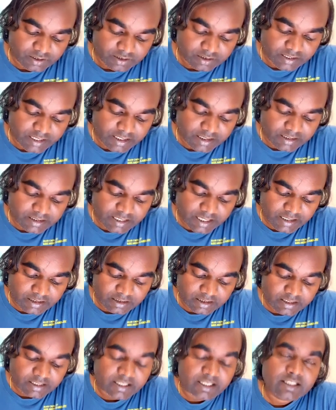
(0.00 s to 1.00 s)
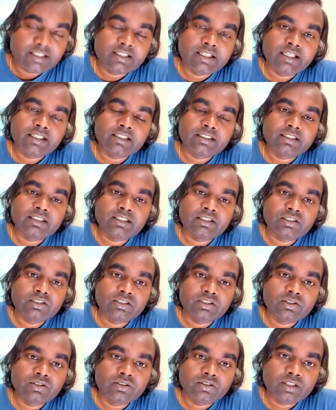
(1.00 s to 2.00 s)
that is either a is greater than
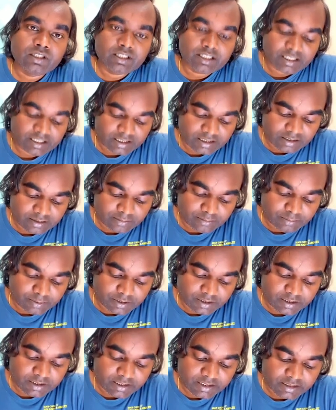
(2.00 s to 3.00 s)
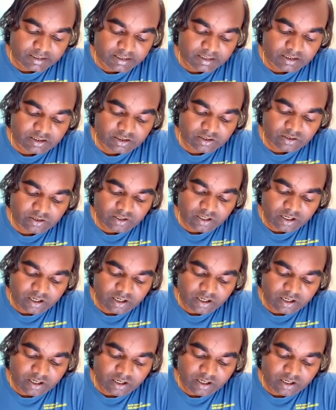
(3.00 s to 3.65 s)
0 and b is less than 0,